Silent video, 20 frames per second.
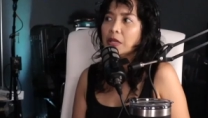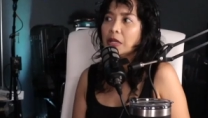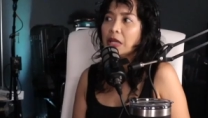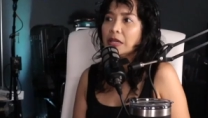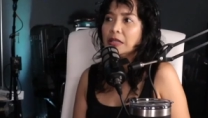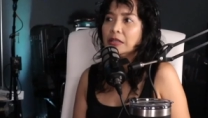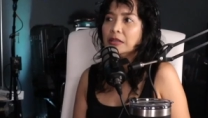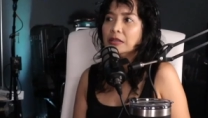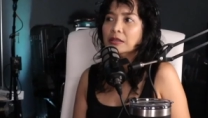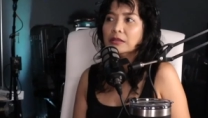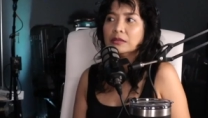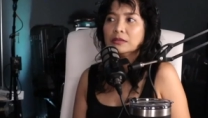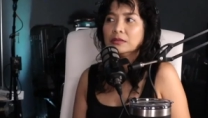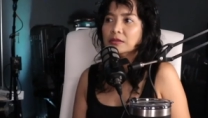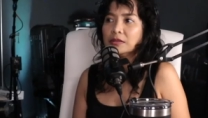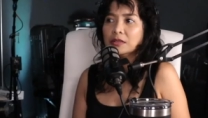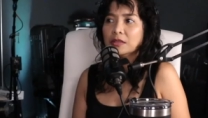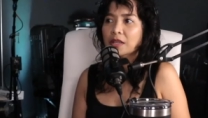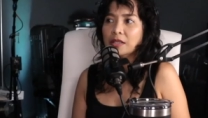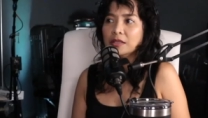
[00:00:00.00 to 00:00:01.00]
But I
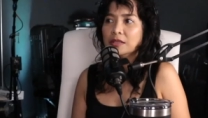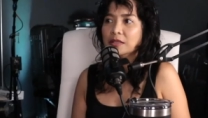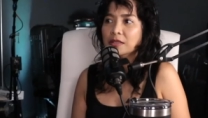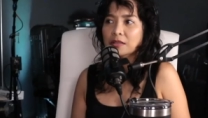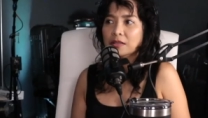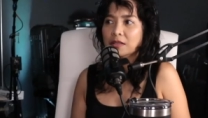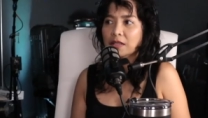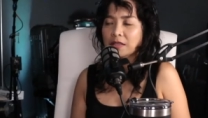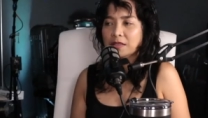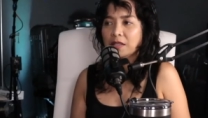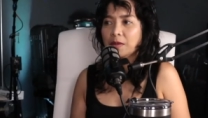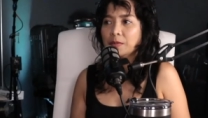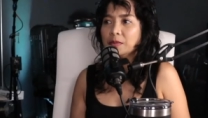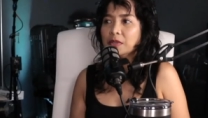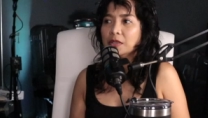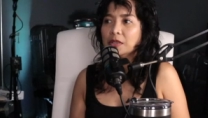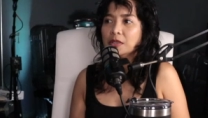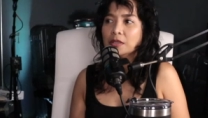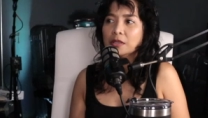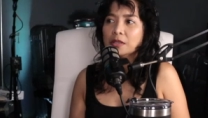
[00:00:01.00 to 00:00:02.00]
I didn't accept
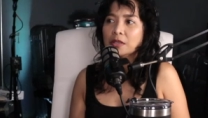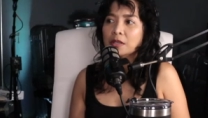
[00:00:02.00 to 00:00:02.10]
it.